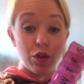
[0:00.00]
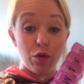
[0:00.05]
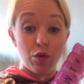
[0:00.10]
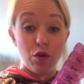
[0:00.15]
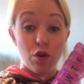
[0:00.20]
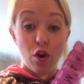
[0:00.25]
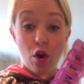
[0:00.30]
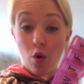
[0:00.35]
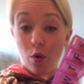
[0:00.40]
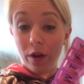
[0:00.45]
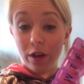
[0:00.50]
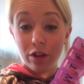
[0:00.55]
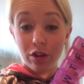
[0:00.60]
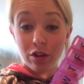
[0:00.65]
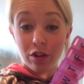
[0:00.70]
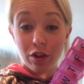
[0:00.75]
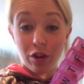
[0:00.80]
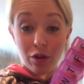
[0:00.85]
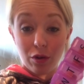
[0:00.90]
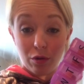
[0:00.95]
you no
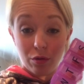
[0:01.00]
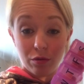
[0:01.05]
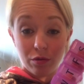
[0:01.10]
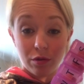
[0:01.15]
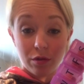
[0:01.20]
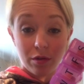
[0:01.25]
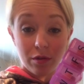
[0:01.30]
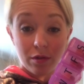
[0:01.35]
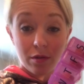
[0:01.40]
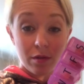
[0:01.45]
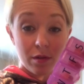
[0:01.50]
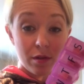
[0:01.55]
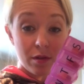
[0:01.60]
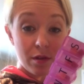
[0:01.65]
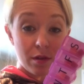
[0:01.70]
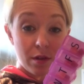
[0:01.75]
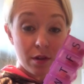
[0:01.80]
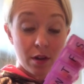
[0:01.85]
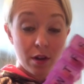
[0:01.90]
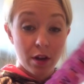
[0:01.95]
excuse
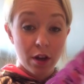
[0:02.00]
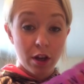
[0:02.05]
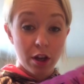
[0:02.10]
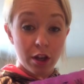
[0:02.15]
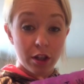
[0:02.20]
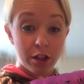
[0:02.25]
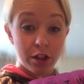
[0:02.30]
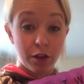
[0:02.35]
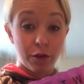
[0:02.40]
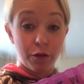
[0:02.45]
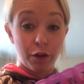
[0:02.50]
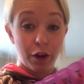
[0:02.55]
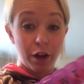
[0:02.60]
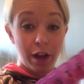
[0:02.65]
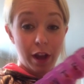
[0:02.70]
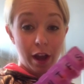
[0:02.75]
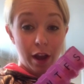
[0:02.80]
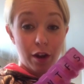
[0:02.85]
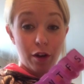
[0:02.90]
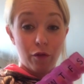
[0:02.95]
to
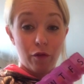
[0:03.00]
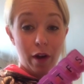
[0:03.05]
forget your